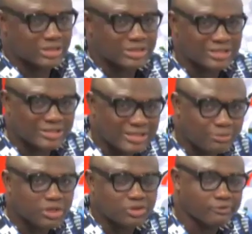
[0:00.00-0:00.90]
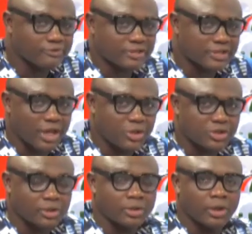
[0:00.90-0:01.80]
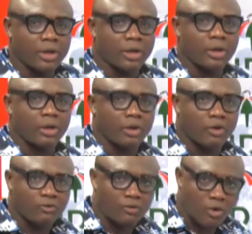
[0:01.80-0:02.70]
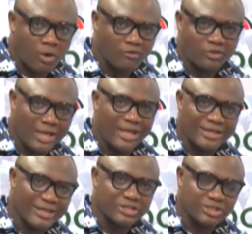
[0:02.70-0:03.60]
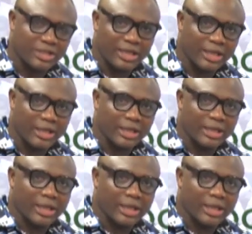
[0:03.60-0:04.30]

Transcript: is the subject of investigation of the N D C.